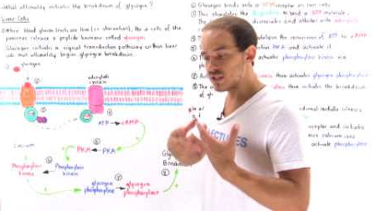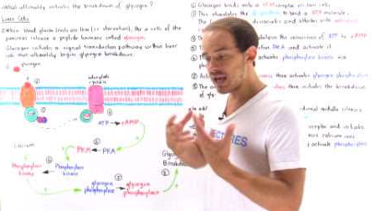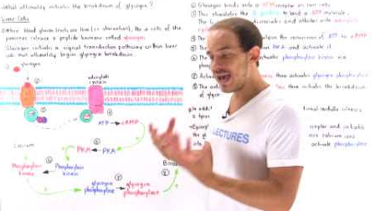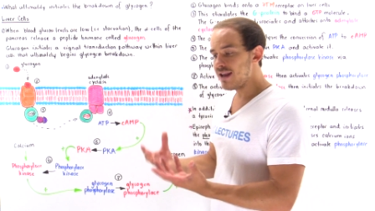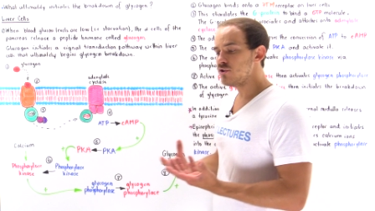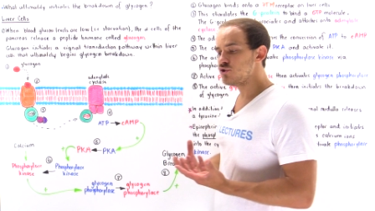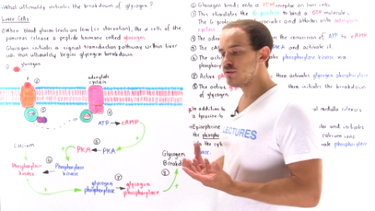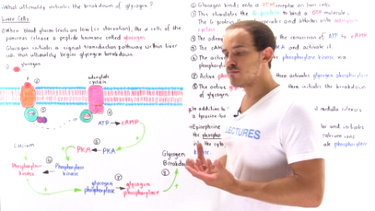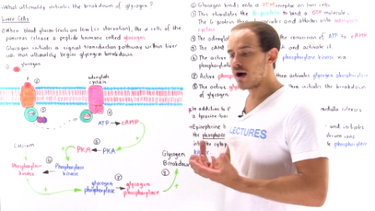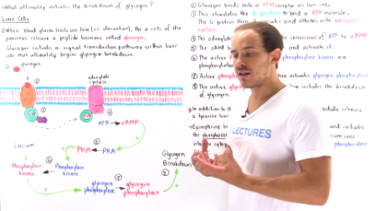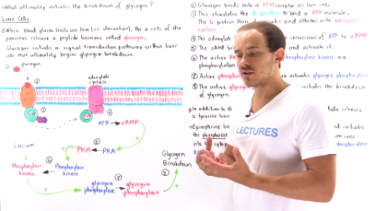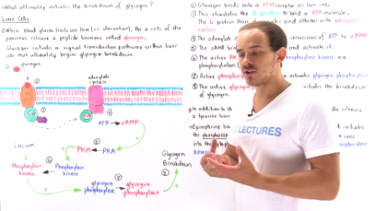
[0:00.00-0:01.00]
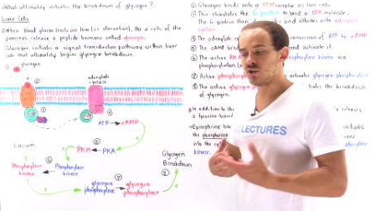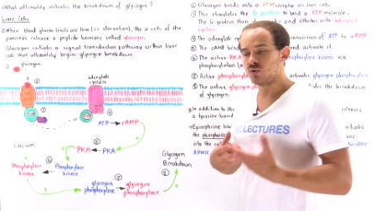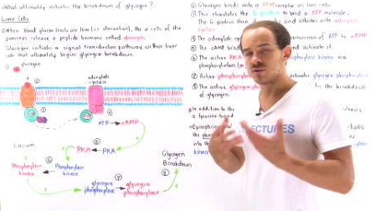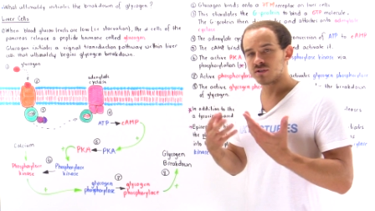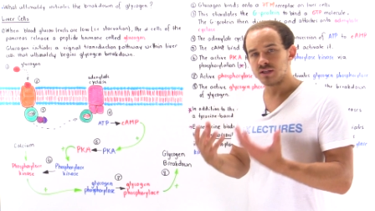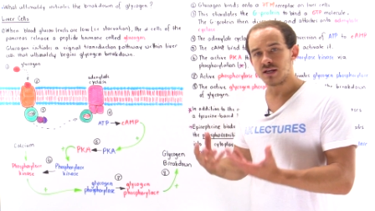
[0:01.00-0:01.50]
the energy
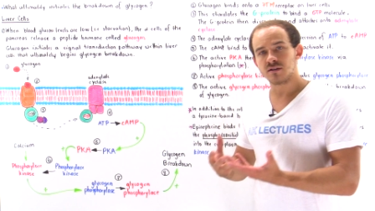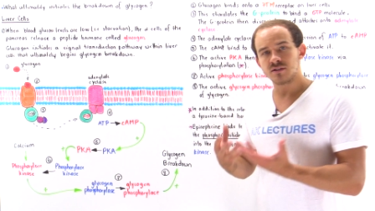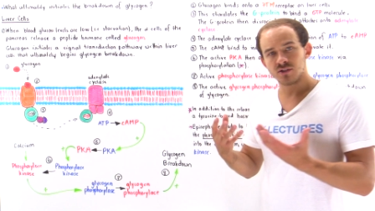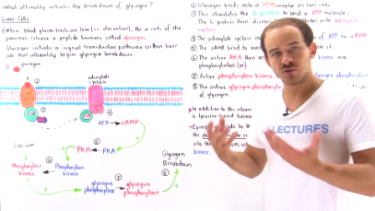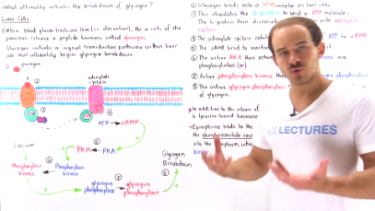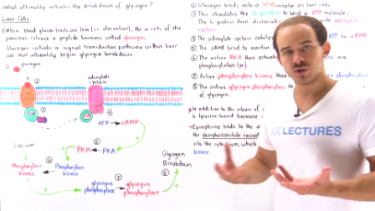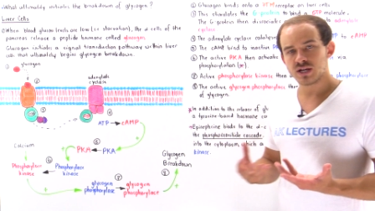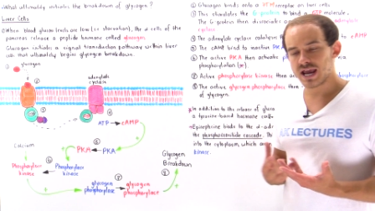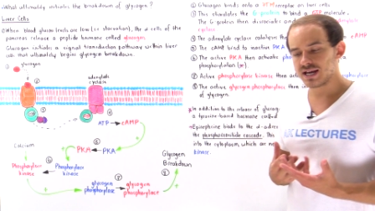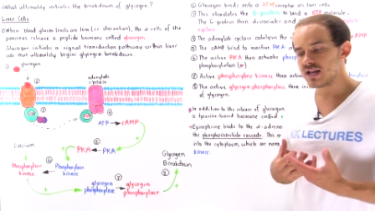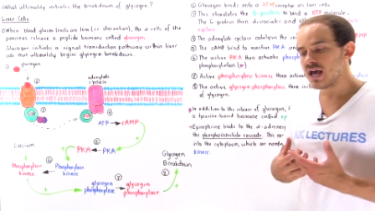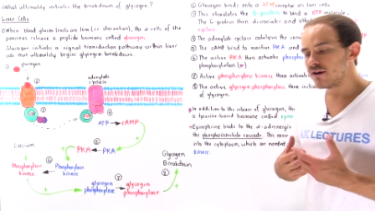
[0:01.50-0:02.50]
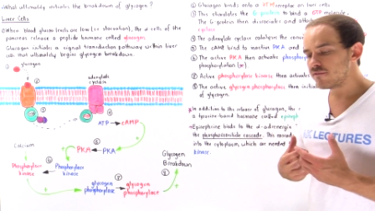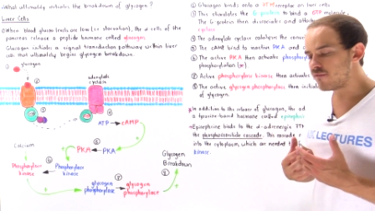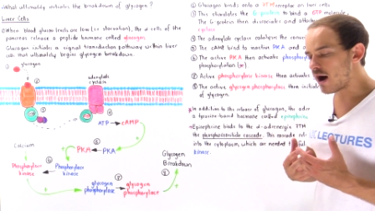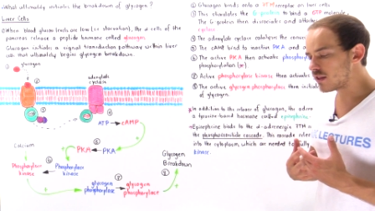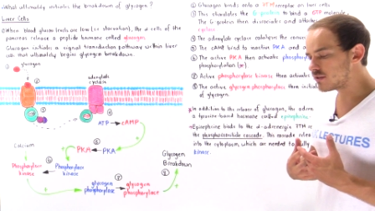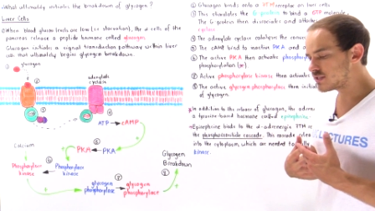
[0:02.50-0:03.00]
molecules needed to create
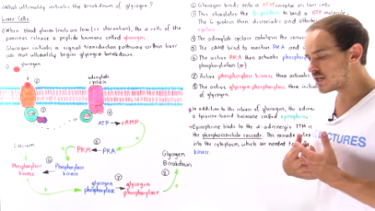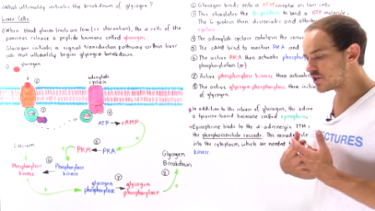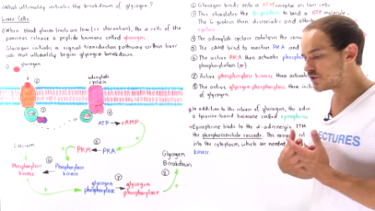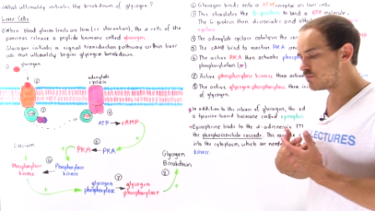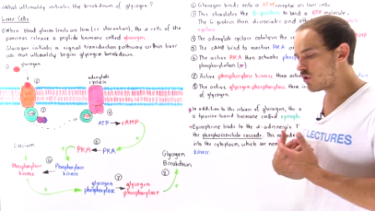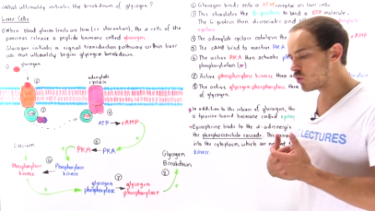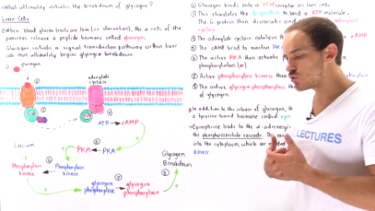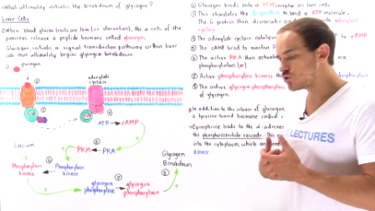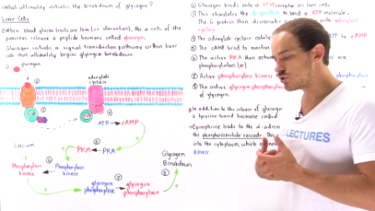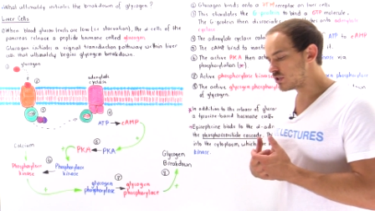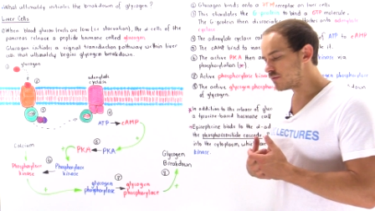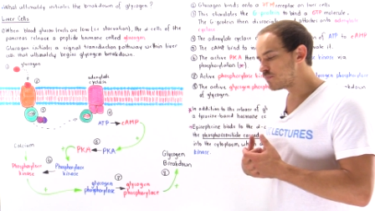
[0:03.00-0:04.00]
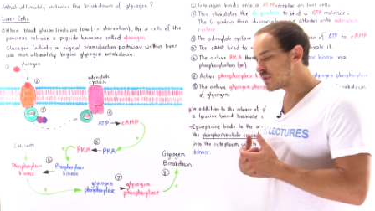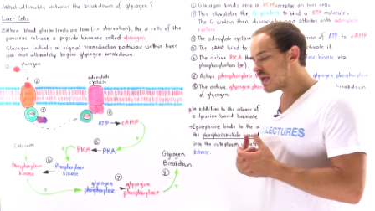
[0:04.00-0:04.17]
voluntary motion.